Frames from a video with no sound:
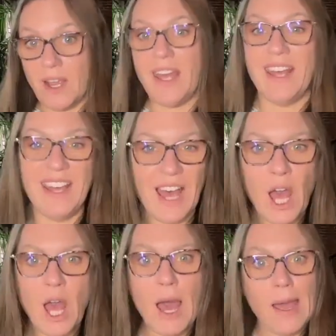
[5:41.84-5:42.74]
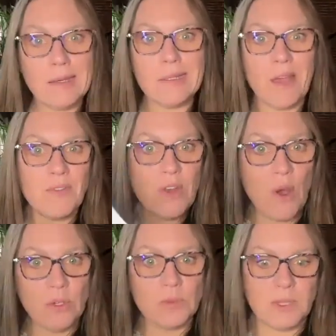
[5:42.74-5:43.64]
right? I actually have
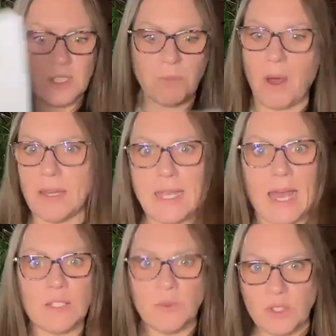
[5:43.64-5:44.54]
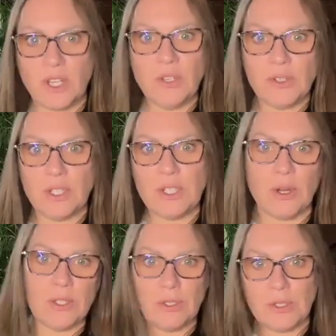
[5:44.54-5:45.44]
notes with this podcast, which I usually
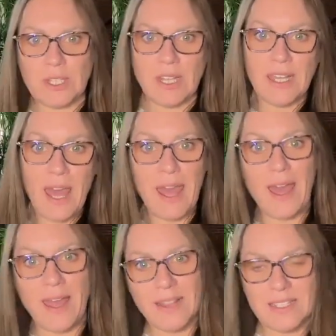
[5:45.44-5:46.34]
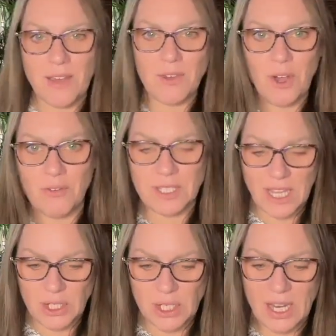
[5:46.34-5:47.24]
don't. It's usually like, hey, let's have a
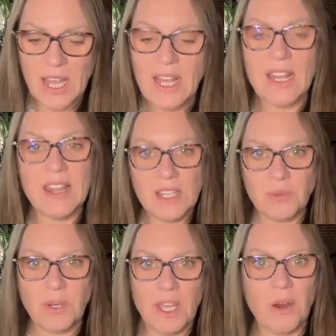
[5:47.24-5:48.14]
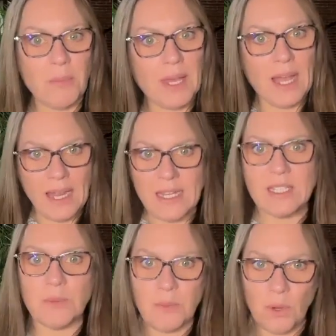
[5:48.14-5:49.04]
conversation. And this one here, I'm like, I
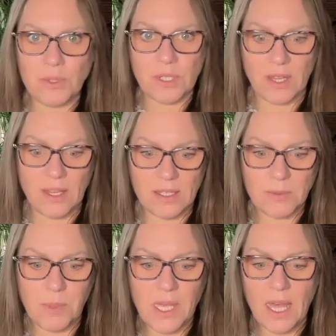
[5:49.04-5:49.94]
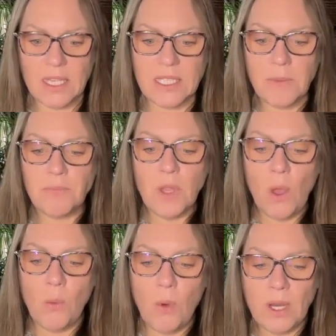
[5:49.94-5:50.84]
need some notes on this because
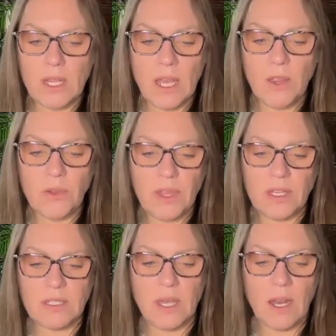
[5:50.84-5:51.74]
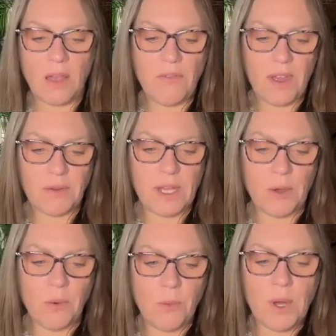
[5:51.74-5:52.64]
one of the other things that I found
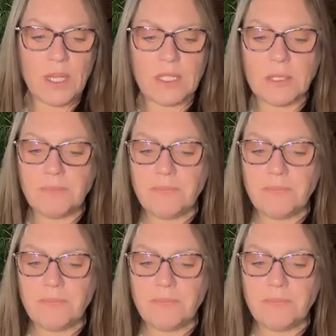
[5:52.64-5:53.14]
out was